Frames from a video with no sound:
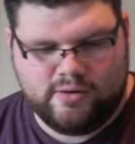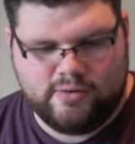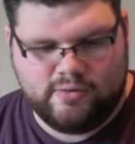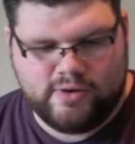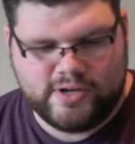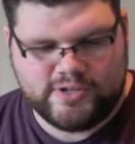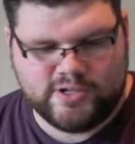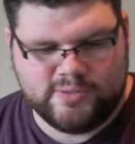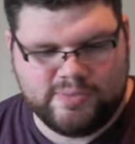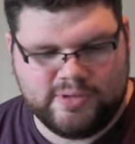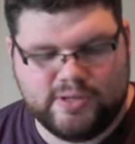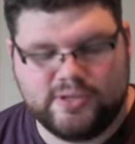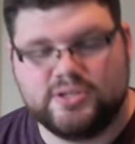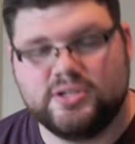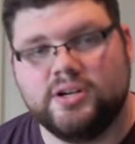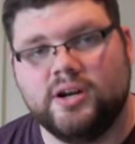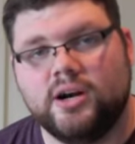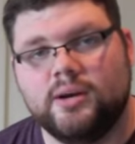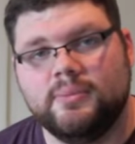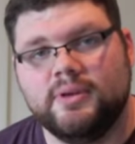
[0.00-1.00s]

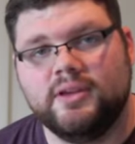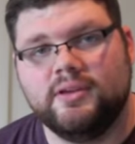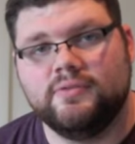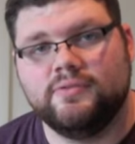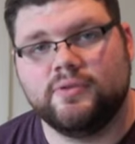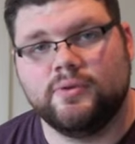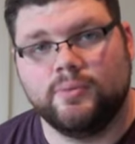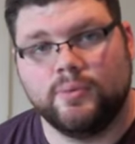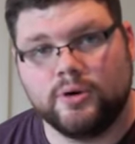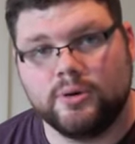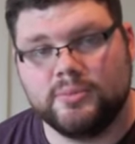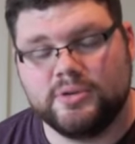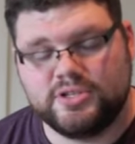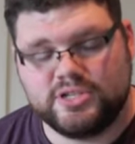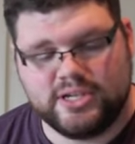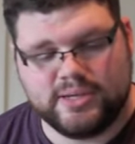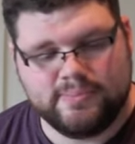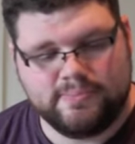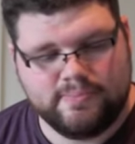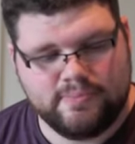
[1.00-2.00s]
Retribution army for War
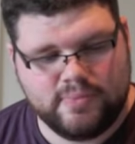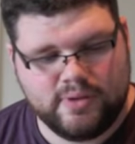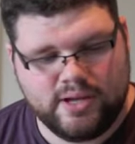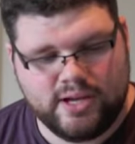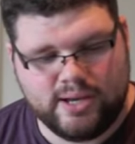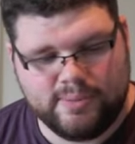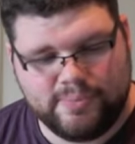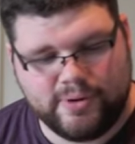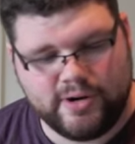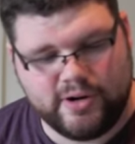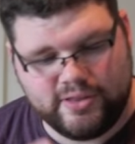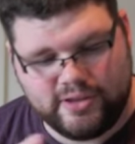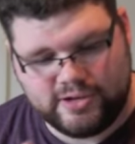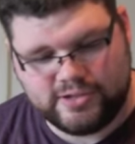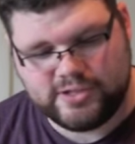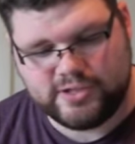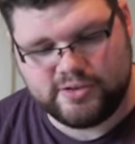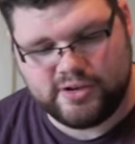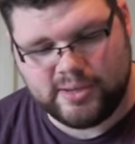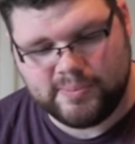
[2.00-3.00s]
Machine, part of their
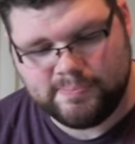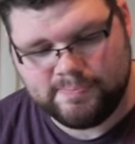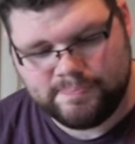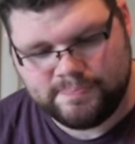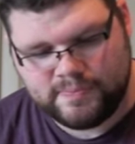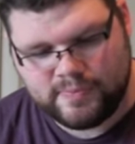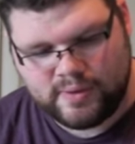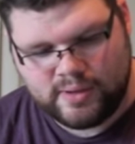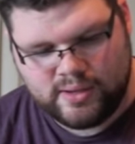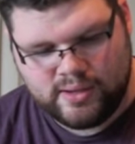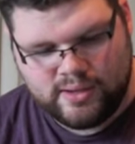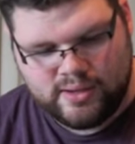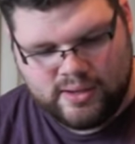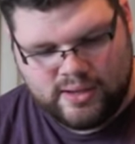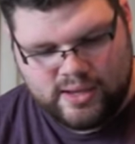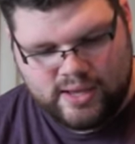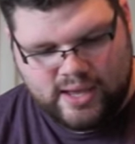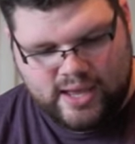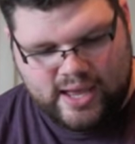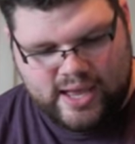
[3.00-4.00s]
terrain.
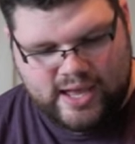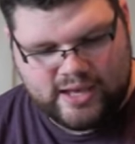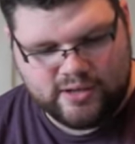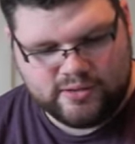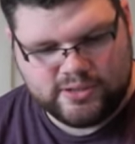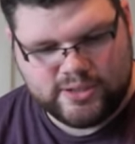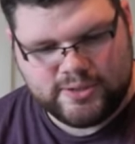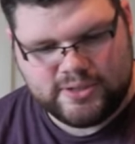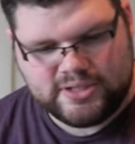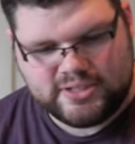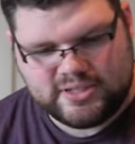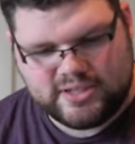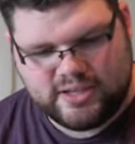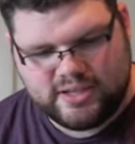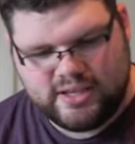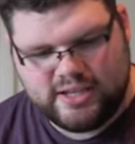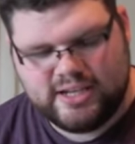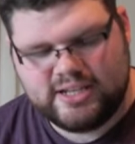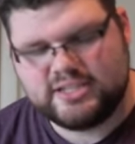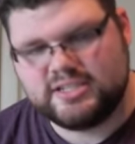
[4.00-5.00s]
And you'll
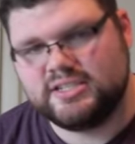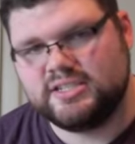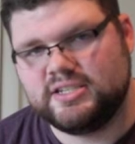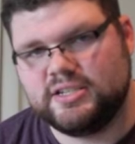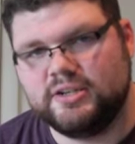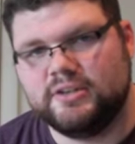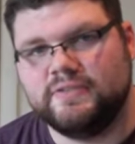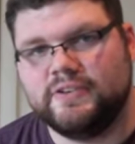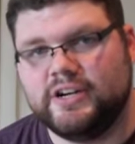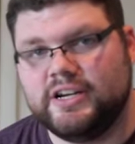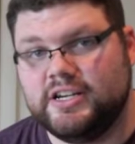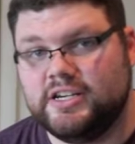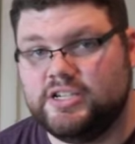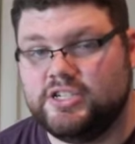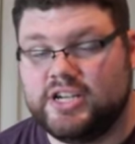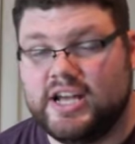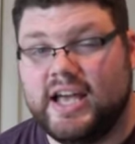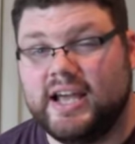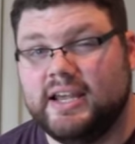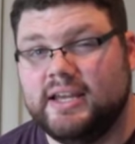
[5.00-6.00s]
notice it is still very
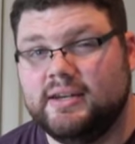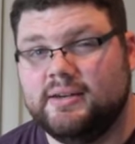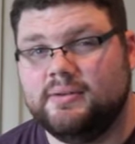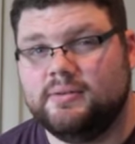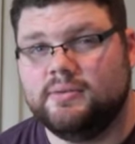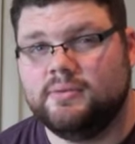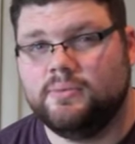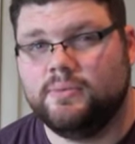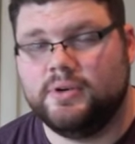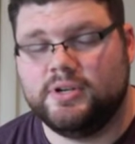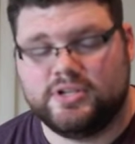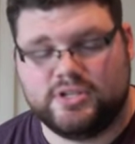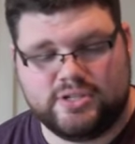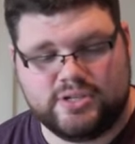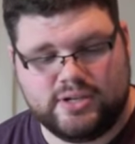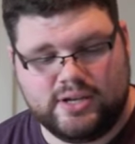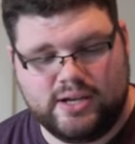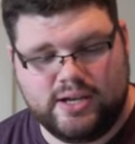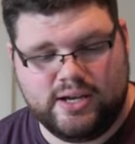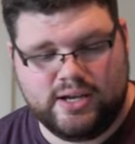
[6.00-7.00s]
jagged,
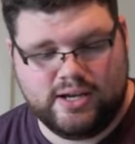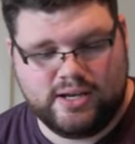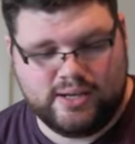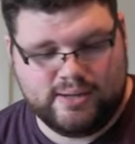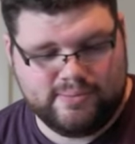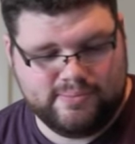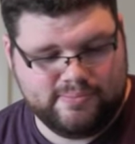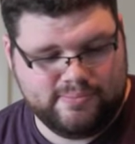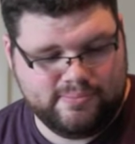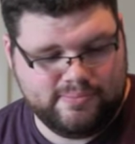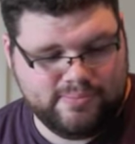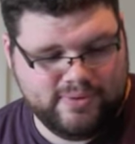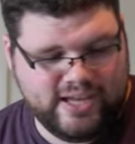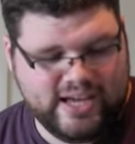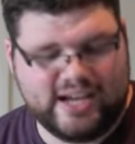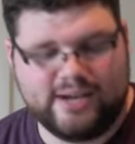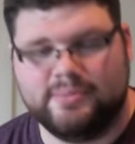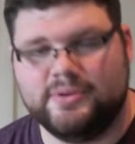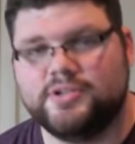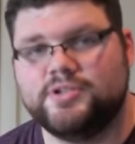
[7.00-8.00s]
which
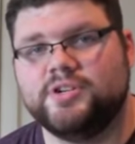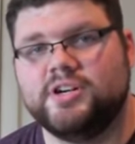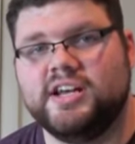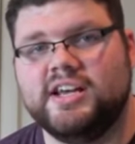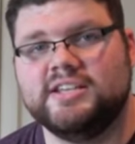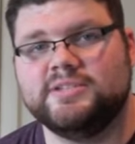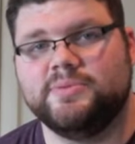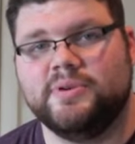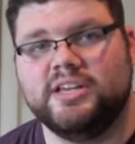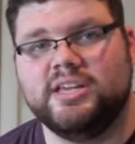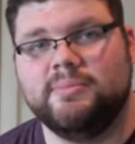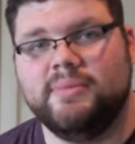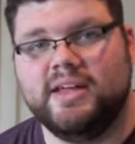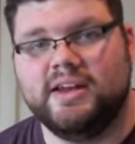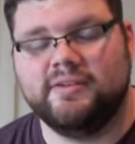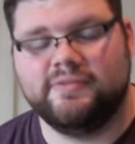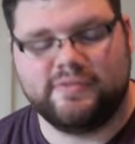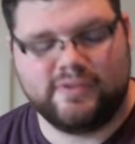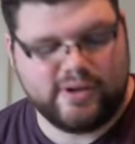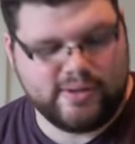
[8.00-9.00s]
kind of betrays what you
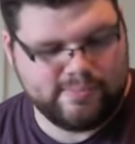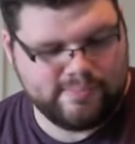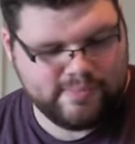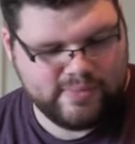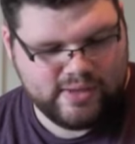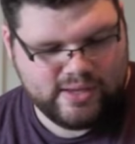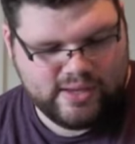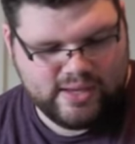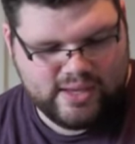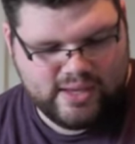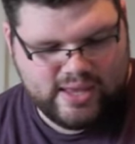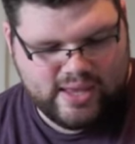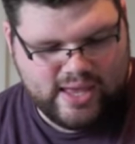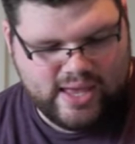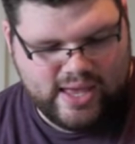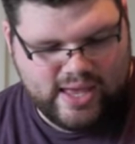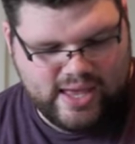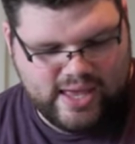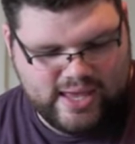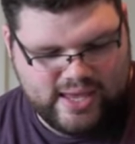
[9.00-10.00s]
made it from.
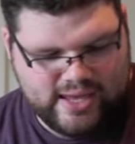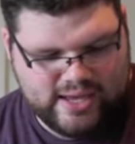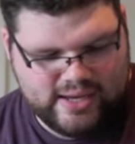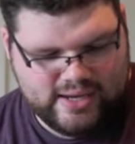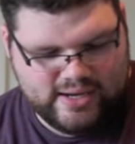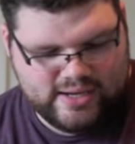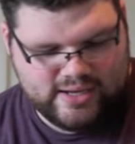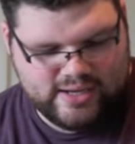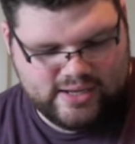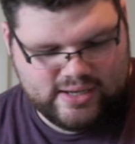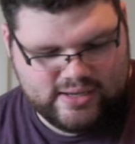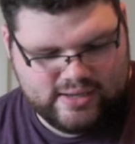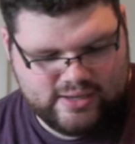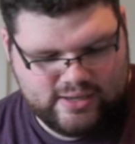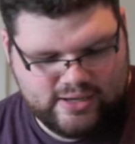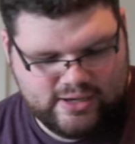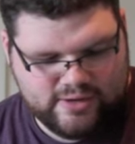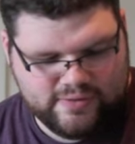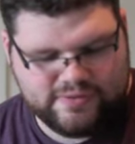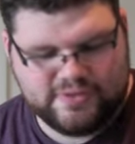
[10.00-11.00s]
And
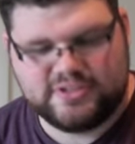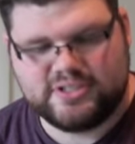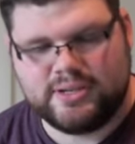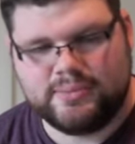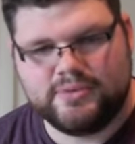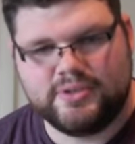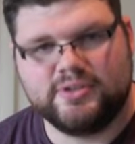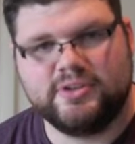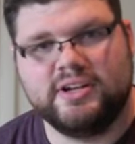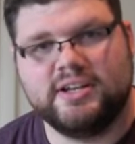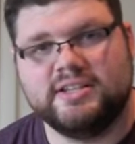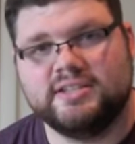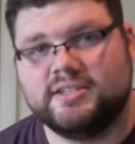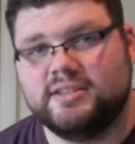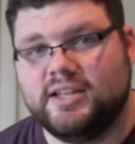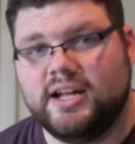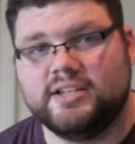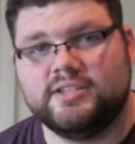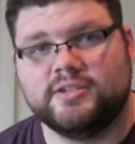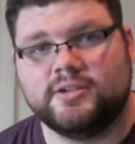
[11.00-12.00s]
for some terrains
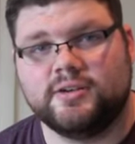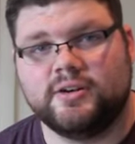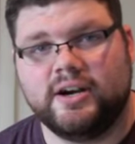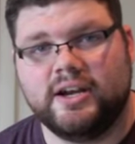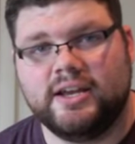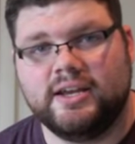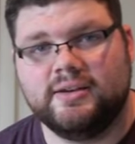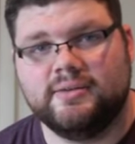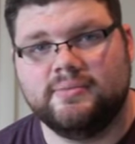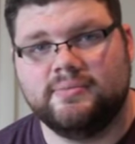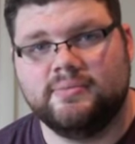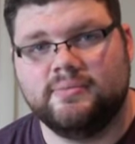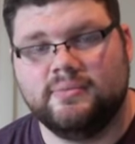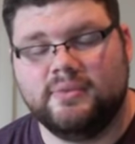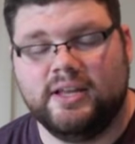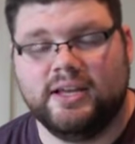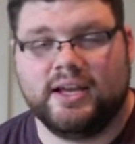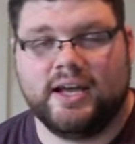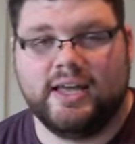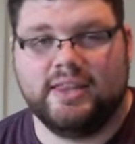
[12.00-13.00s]
that's alright.
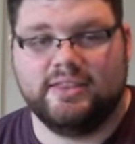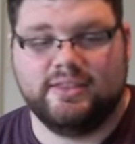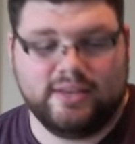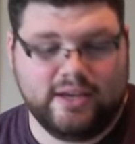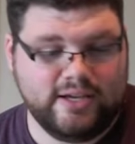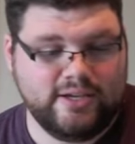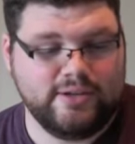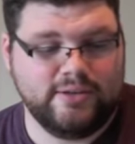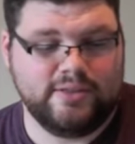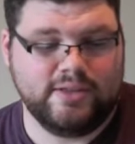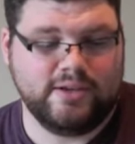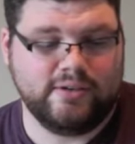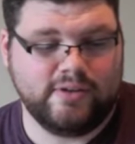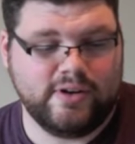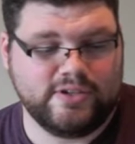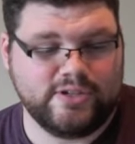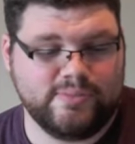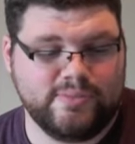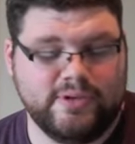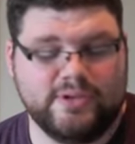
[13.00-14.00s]
Like I do think
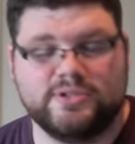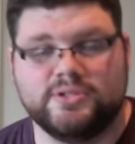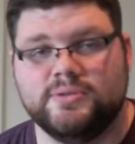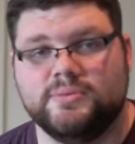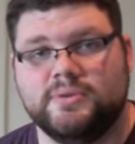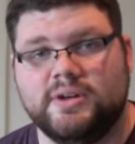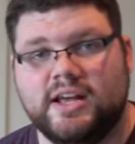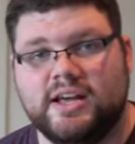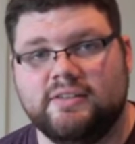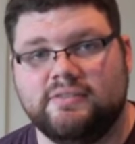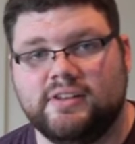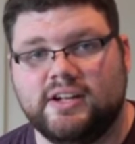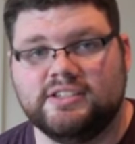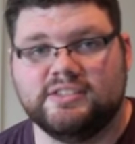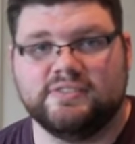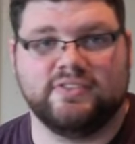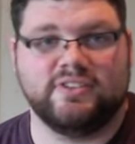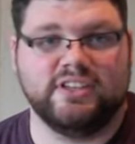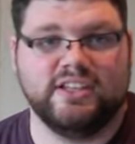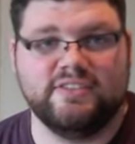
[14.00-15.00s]
Retribution would have
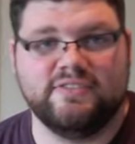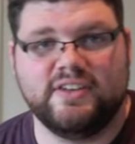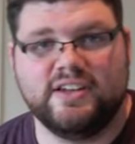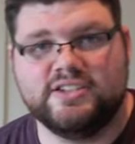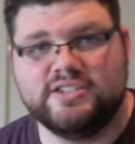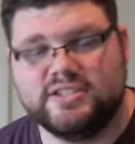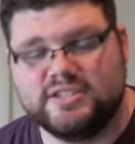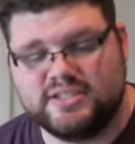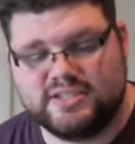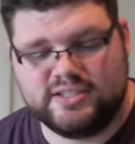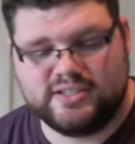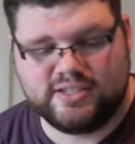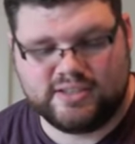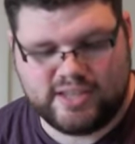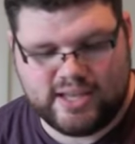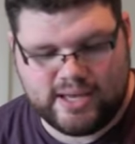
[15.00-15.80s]
lots of cliff edges, things like